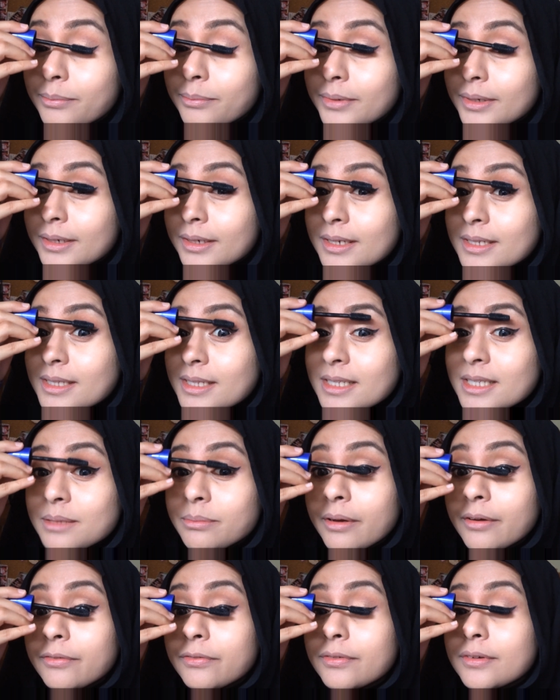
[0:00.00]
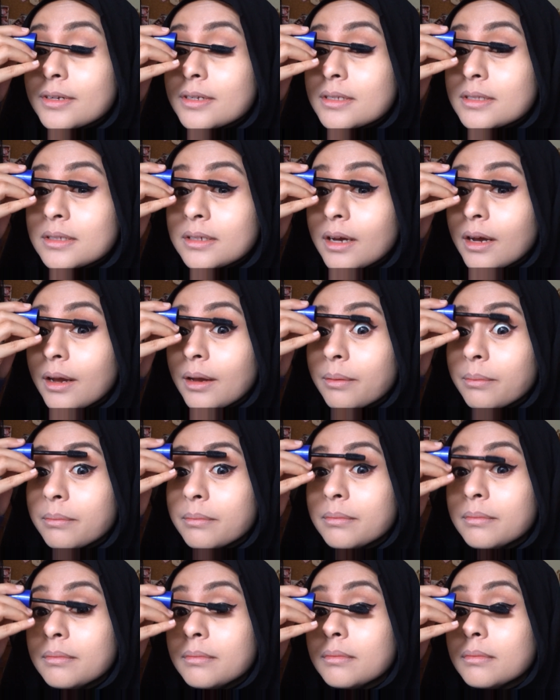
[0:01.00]
because this is my first
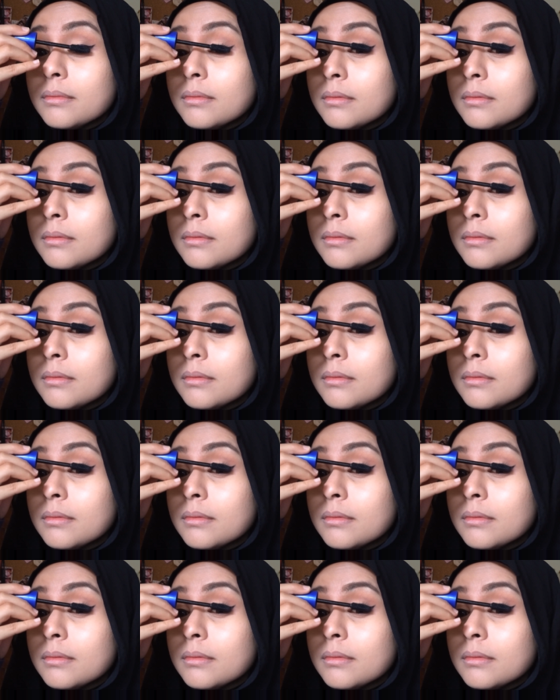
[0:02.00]
time